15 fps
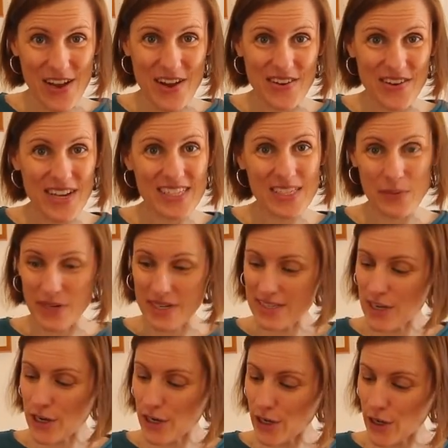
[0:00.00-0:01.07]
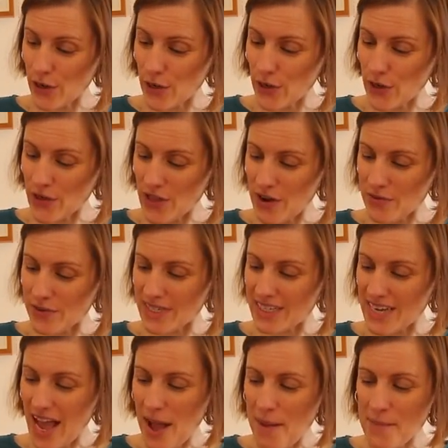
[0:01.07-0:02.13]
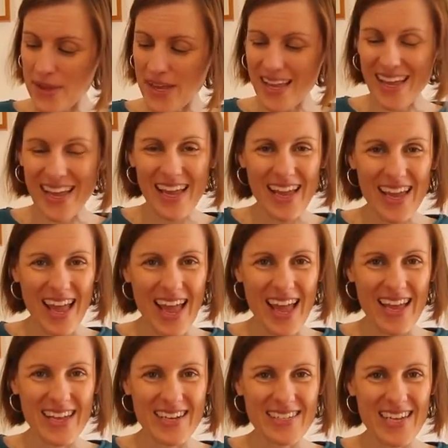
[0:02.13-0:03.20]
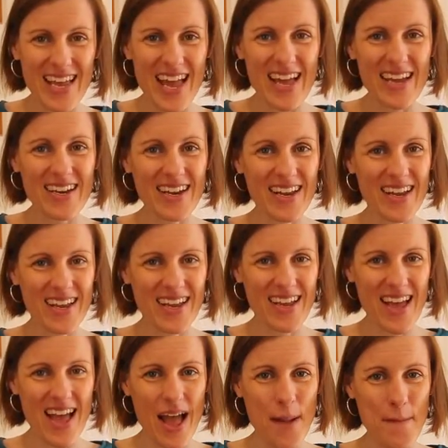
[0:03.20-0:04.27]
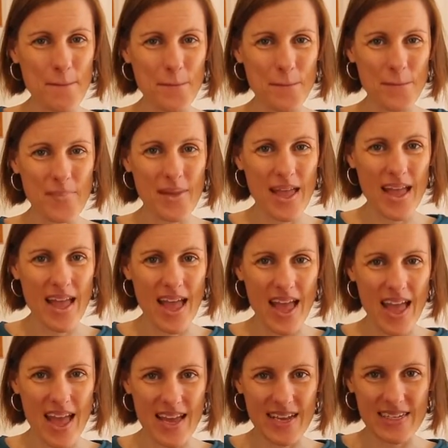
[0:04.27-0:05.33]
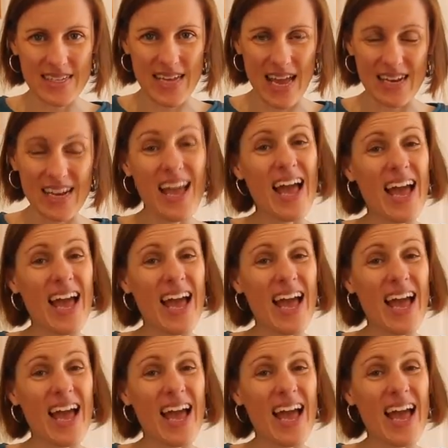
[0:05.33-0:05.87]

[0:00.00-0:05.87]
All right, so we're just going to curl that wrist up and down, up and down.